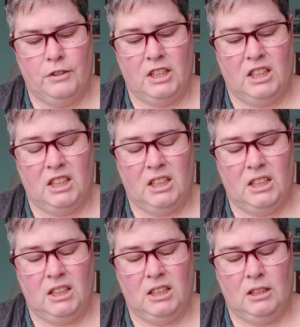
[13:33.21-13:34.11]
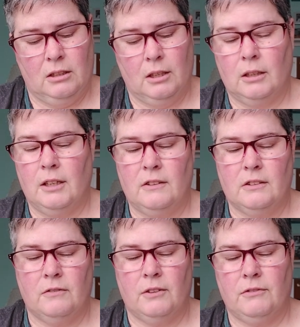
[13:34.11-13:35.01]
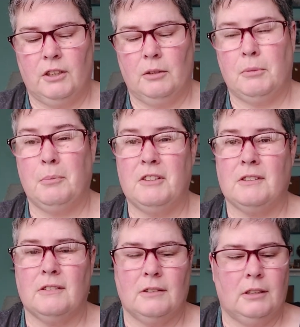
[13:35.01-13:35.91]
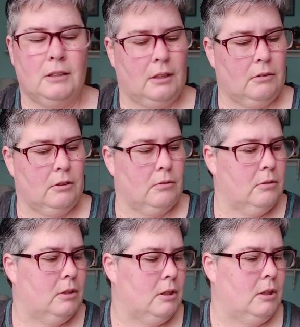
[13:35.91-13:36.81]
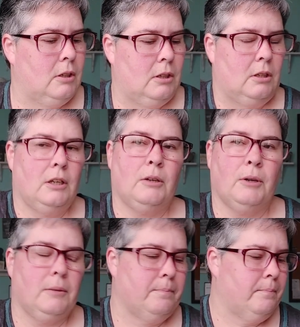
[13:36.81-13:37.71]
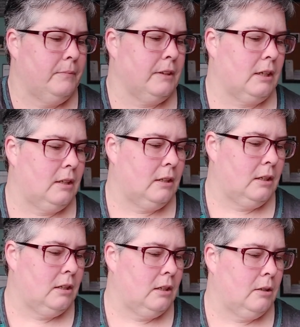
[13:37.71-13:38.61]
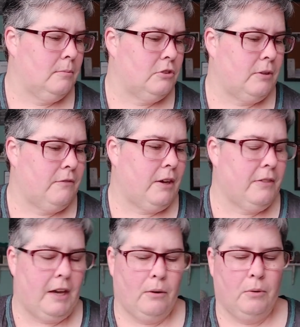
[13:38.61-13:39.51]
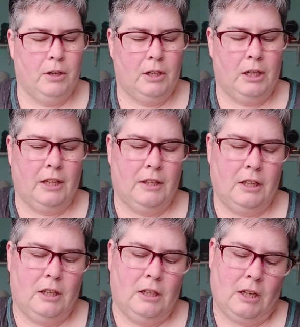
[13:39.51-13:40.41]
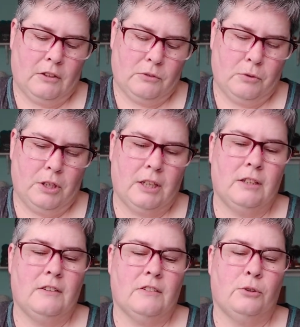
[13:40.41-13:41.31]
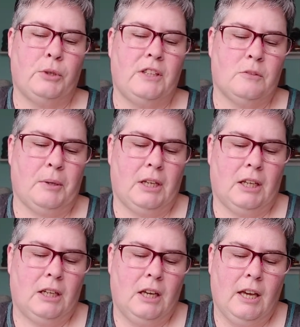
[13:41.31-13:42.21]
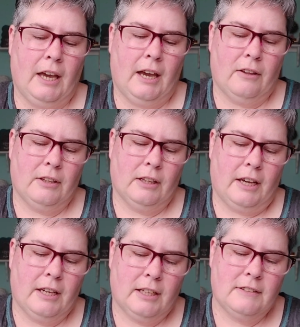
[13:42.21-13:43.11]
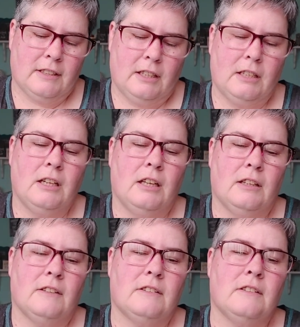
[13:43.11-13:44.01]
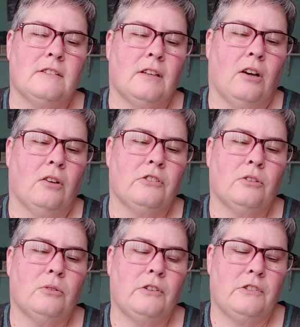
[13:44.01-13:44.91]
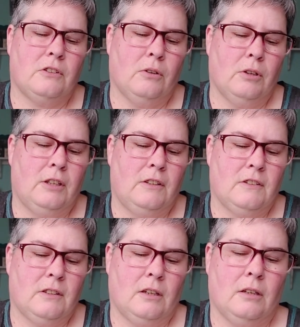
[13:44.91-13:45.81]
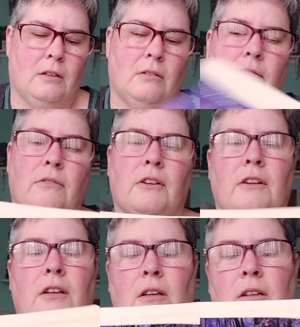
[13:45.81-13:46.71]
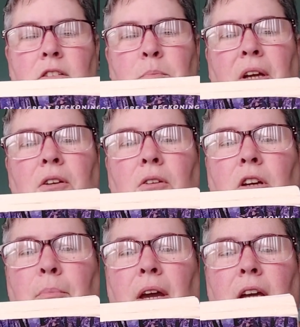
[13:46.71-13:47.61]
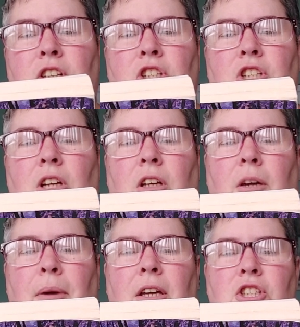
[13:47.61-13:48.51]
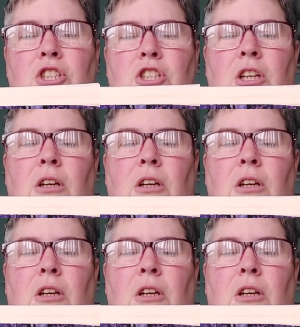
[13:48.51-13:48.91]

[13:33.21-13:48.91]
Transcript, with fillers: 15 at least 15 maybe 16 I don't know anyway um, so I found that one and then the next one is Louise Penny how the light gets in this is also a series of the Inspector Gamash Gamesh